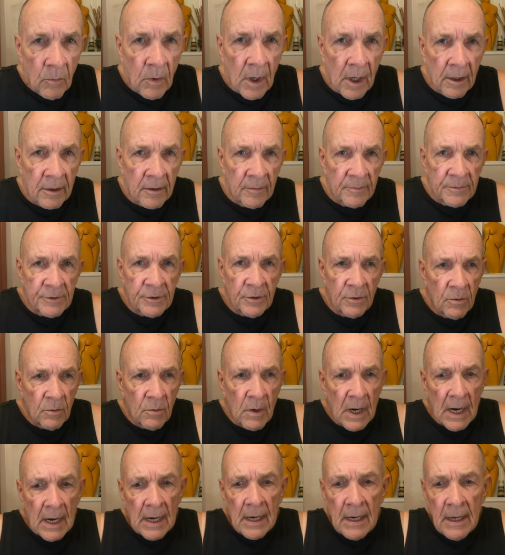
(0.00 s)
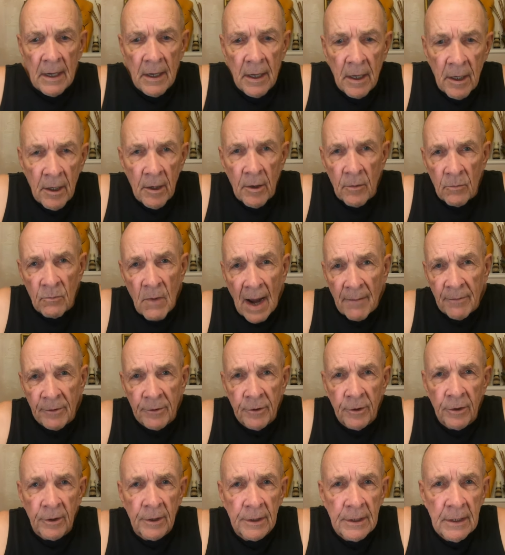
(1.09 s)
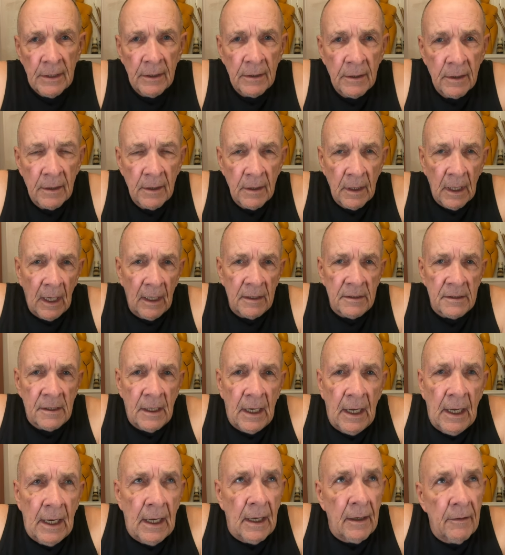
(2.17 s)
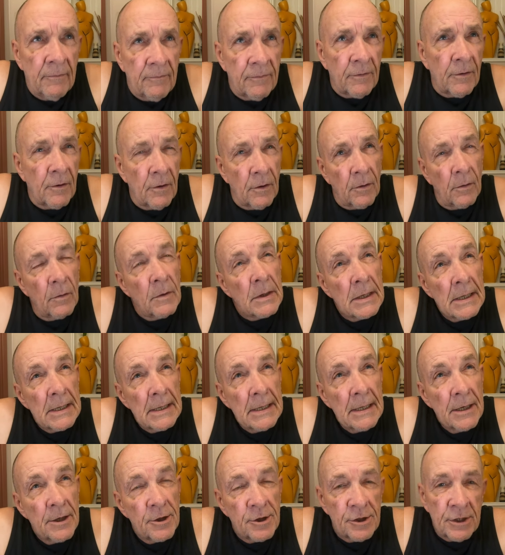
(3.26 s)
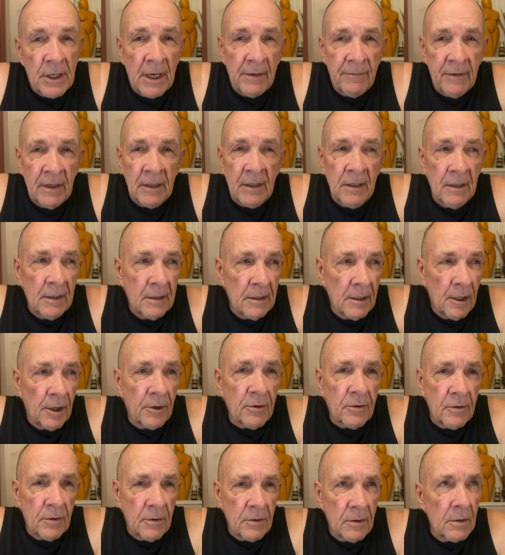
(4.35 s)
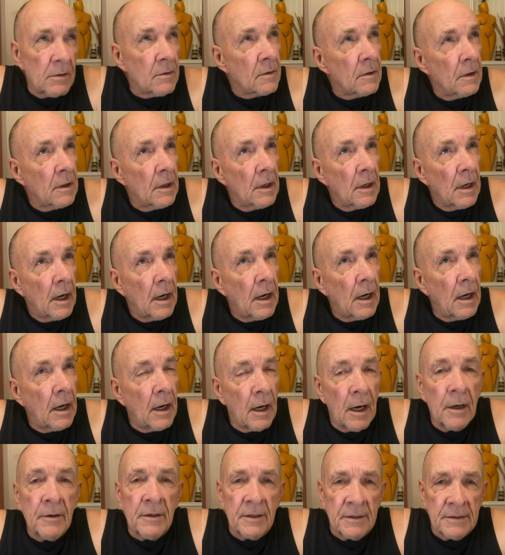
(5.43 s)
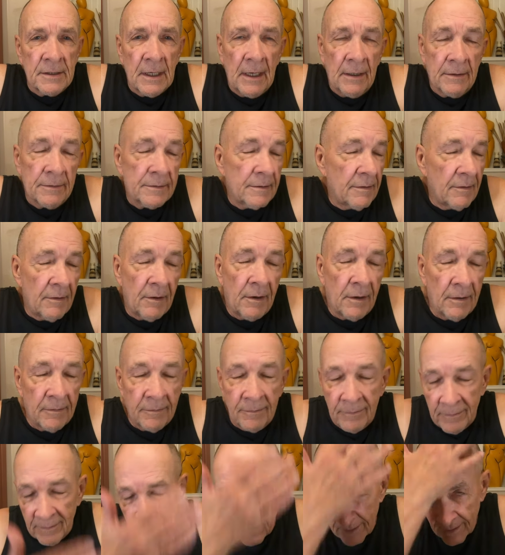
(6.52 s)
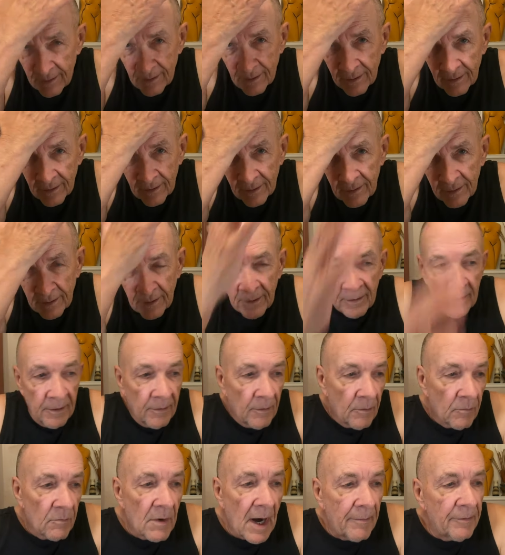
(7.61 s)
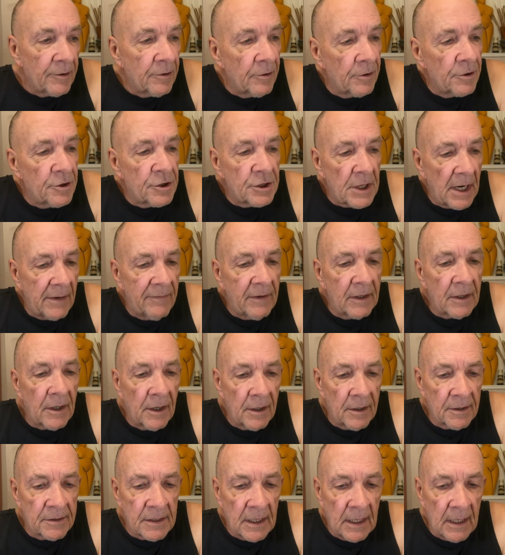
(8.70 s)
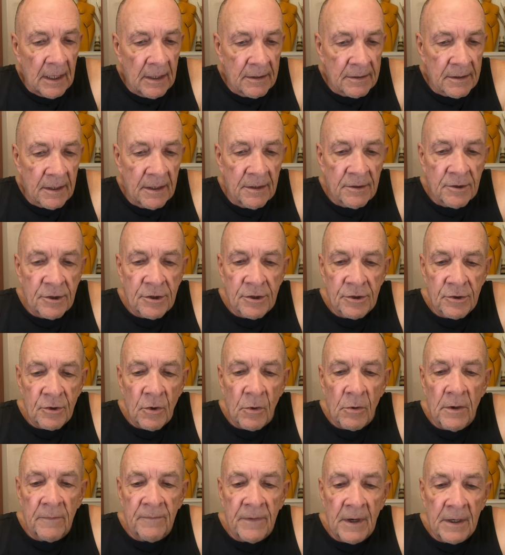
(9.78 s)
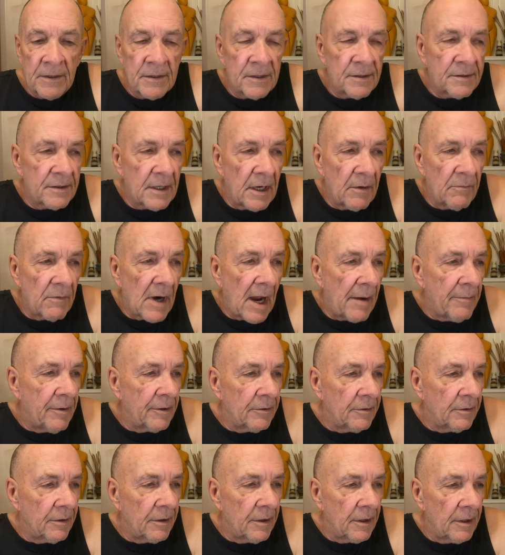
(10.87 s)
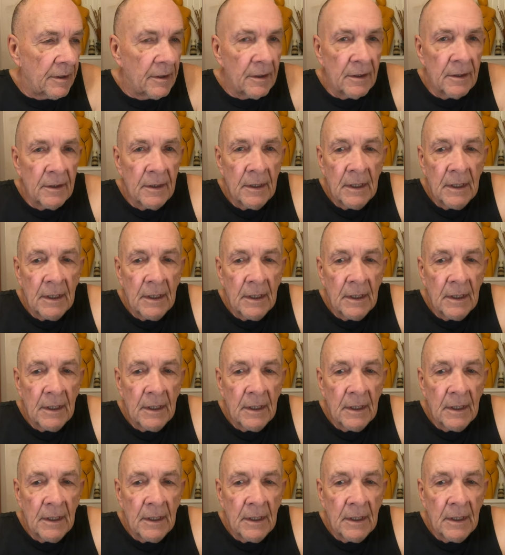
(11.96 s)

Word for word: Welcome to uh, Robinhood SA for shaving uh, uh artisans. Oh, Robinhood shaving artisans, and it's shorter if I just say Robinhood